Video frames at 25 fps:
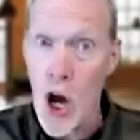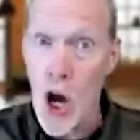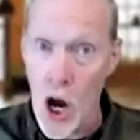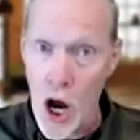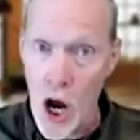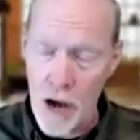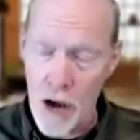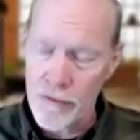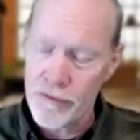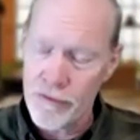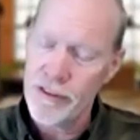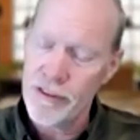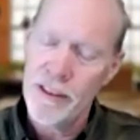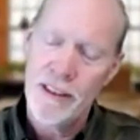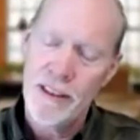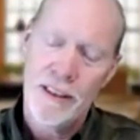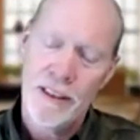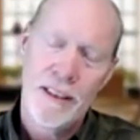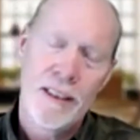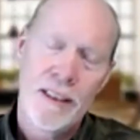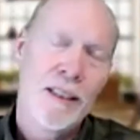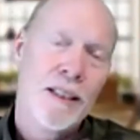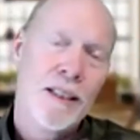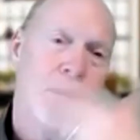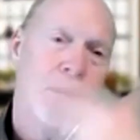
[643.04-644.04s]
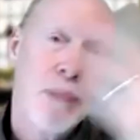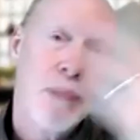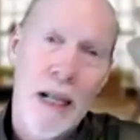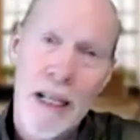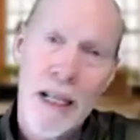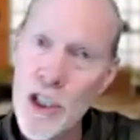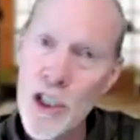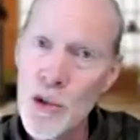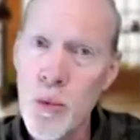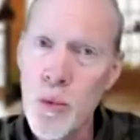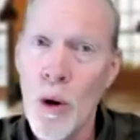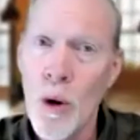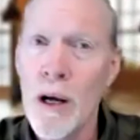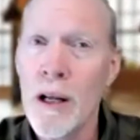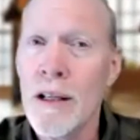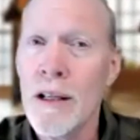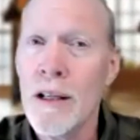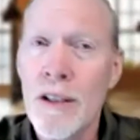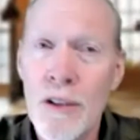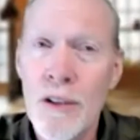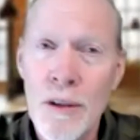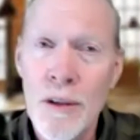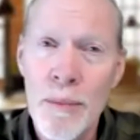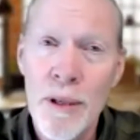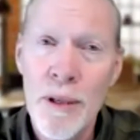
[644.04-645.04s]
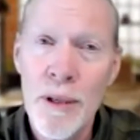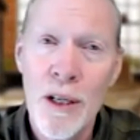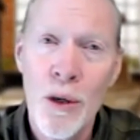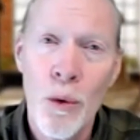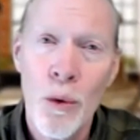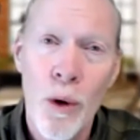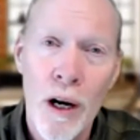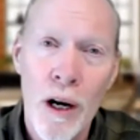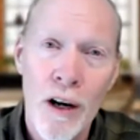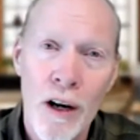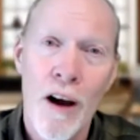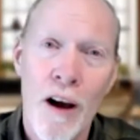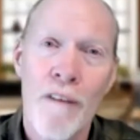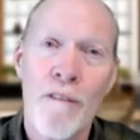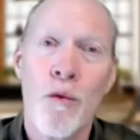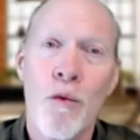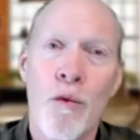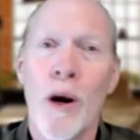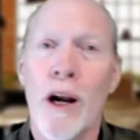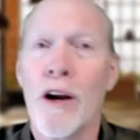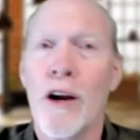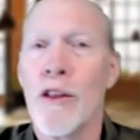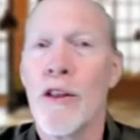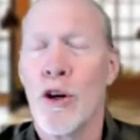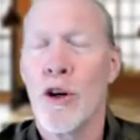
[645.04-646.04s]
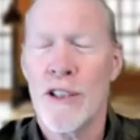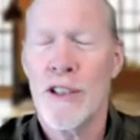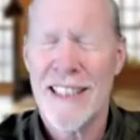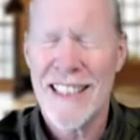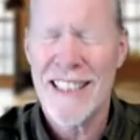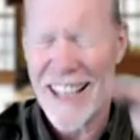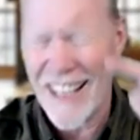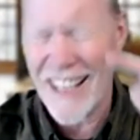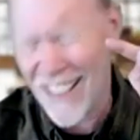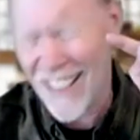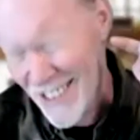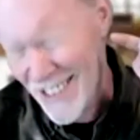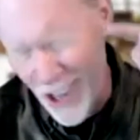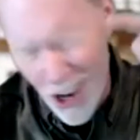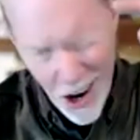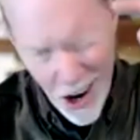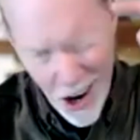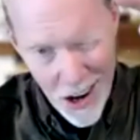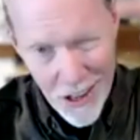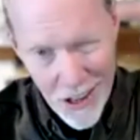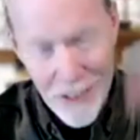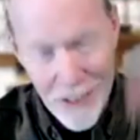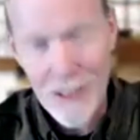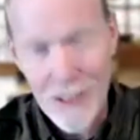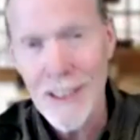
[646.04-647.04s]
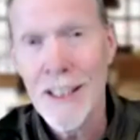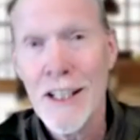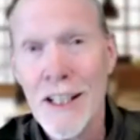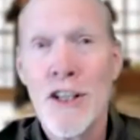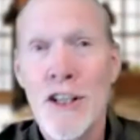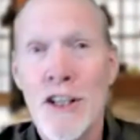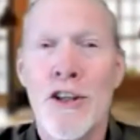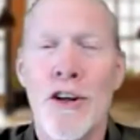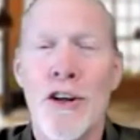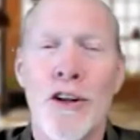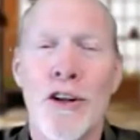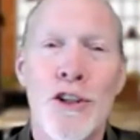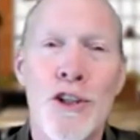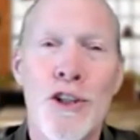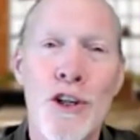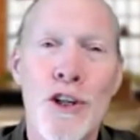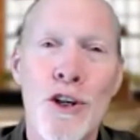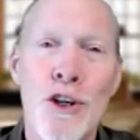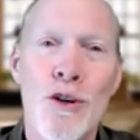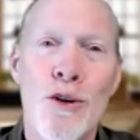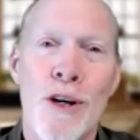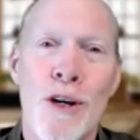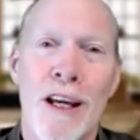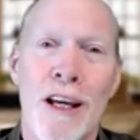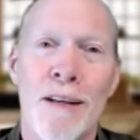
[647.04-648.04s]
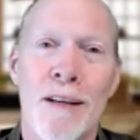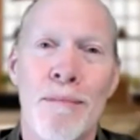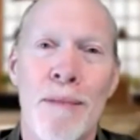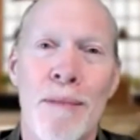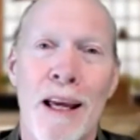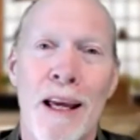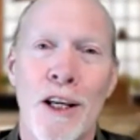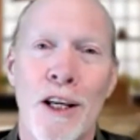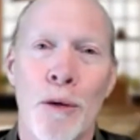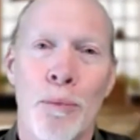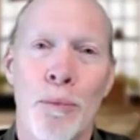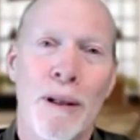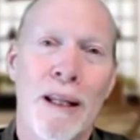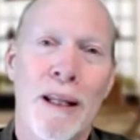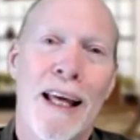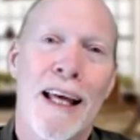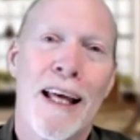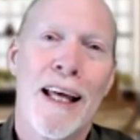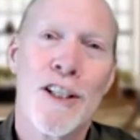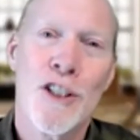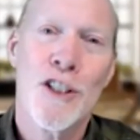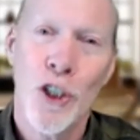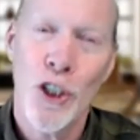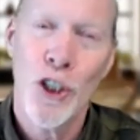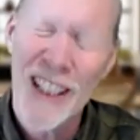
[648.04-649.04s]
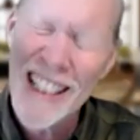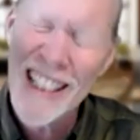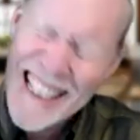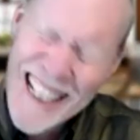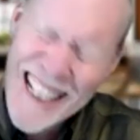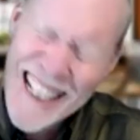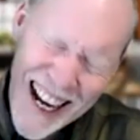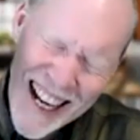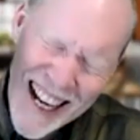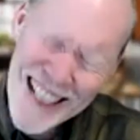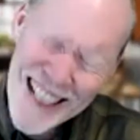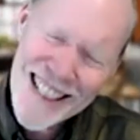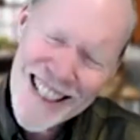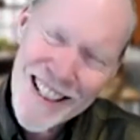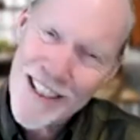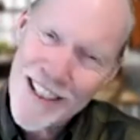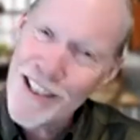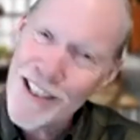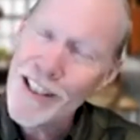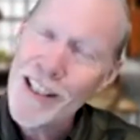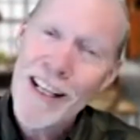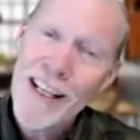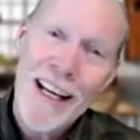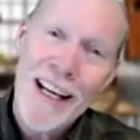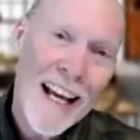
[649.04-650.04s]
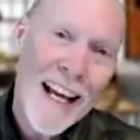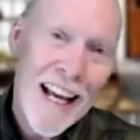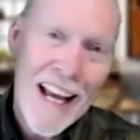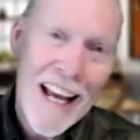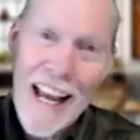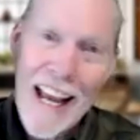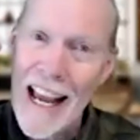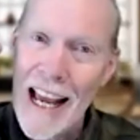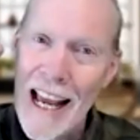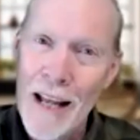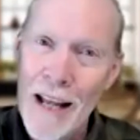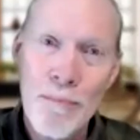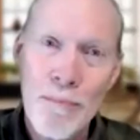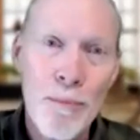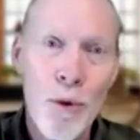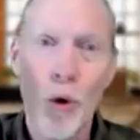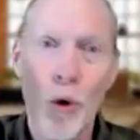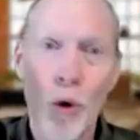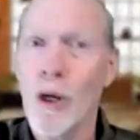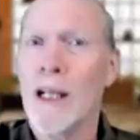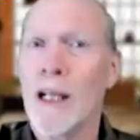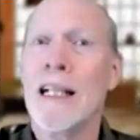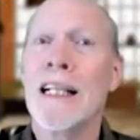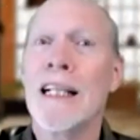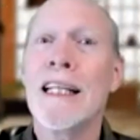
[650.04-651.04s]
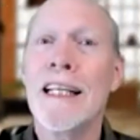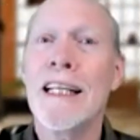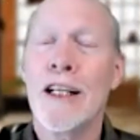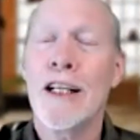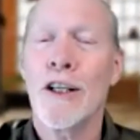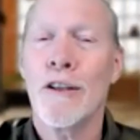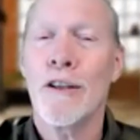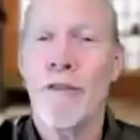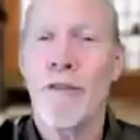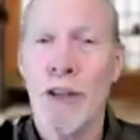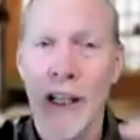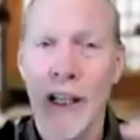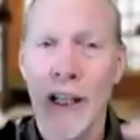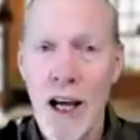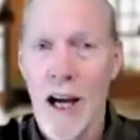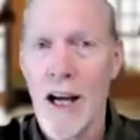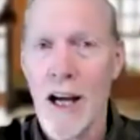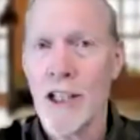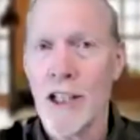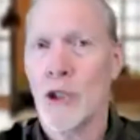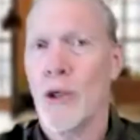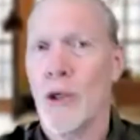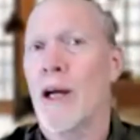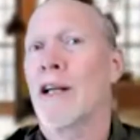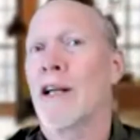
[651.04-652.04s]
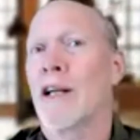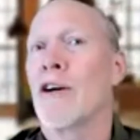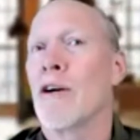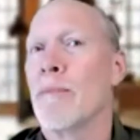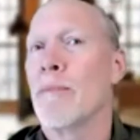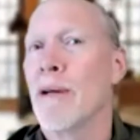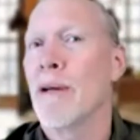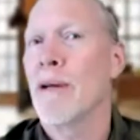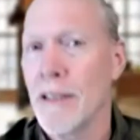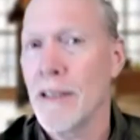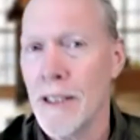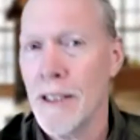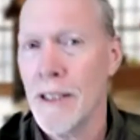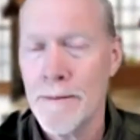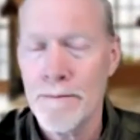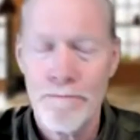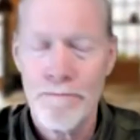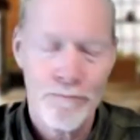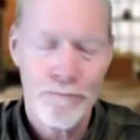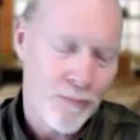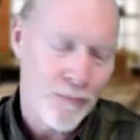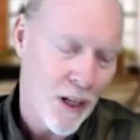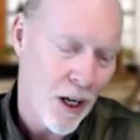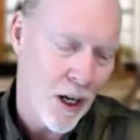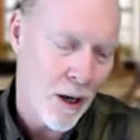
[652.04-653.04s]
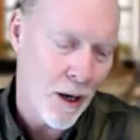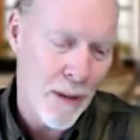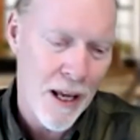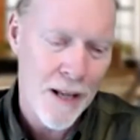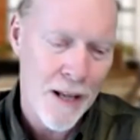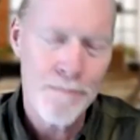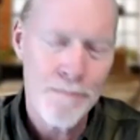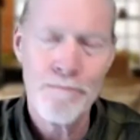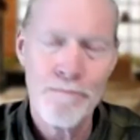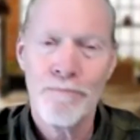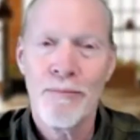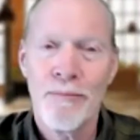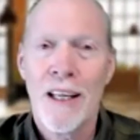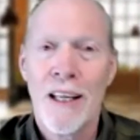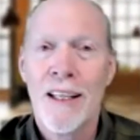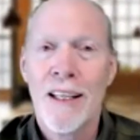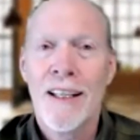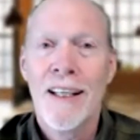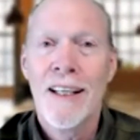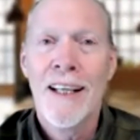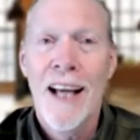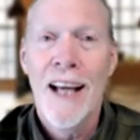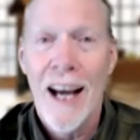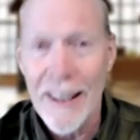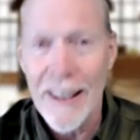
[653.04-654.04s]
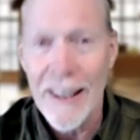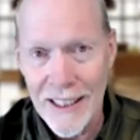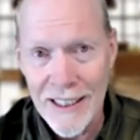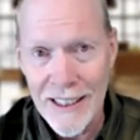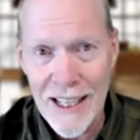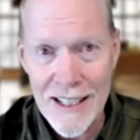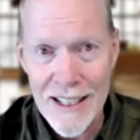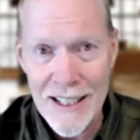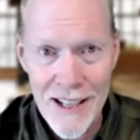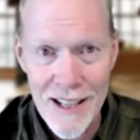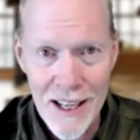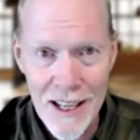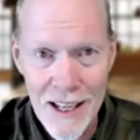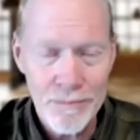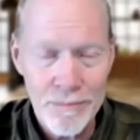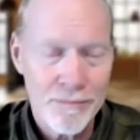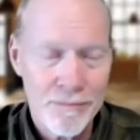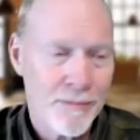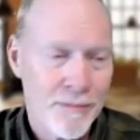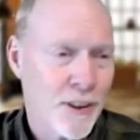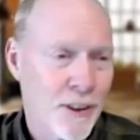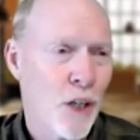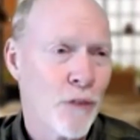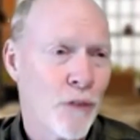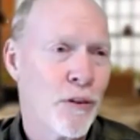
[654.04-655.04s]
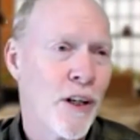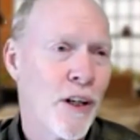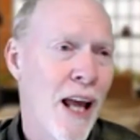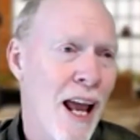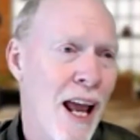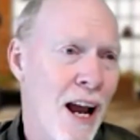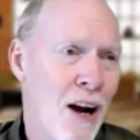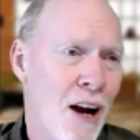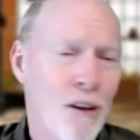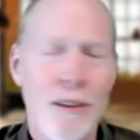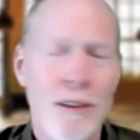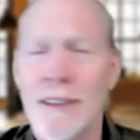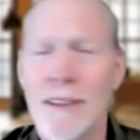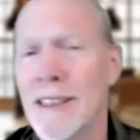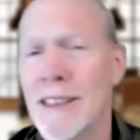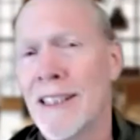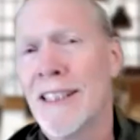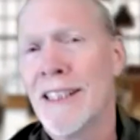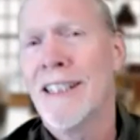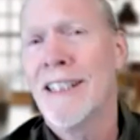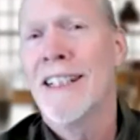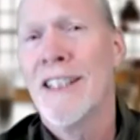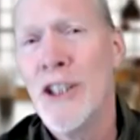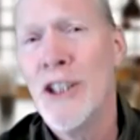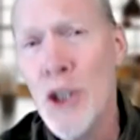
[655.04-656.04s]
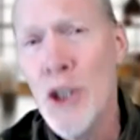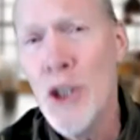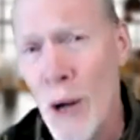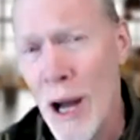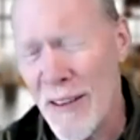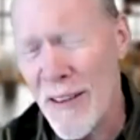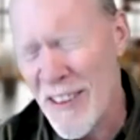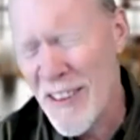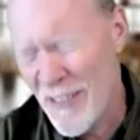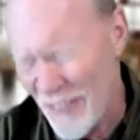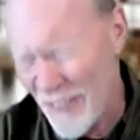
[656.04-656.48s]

off. But I just want you to be aware of where those settings are so that you can make your plans look nicer and more clear for the contractor to build it. All right, man. I think that's it. So for now, you have